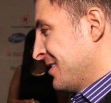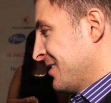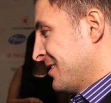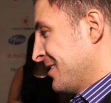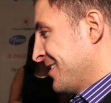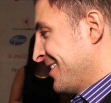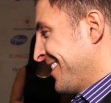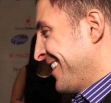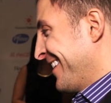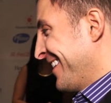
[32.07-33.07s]

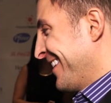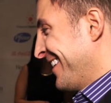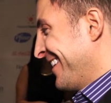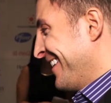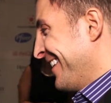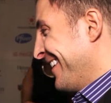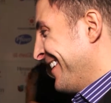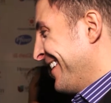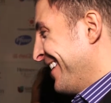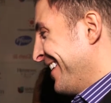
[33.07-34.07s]

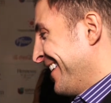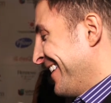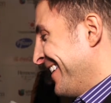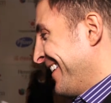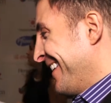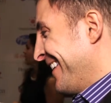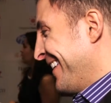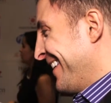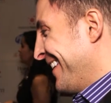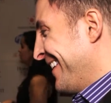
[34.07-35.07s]

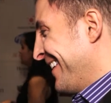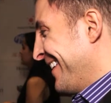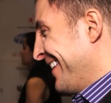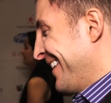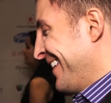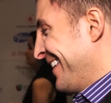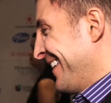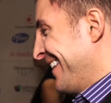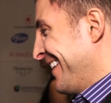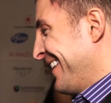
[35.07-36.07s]

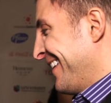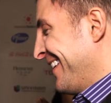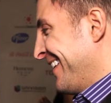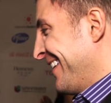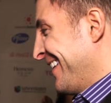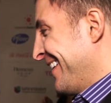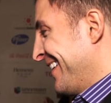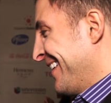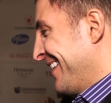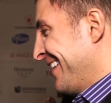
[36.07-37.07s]

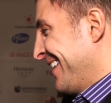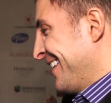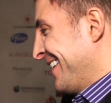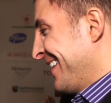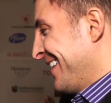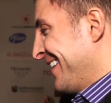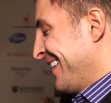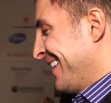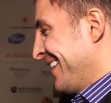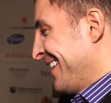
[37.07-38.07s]

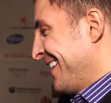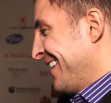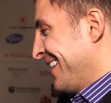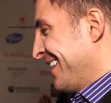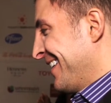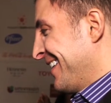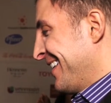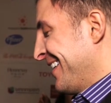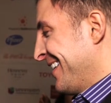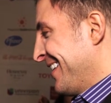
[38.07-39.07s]

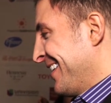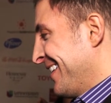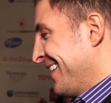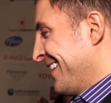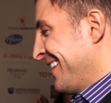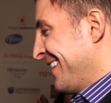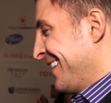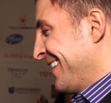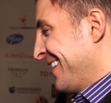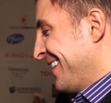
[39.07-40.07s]
(silent)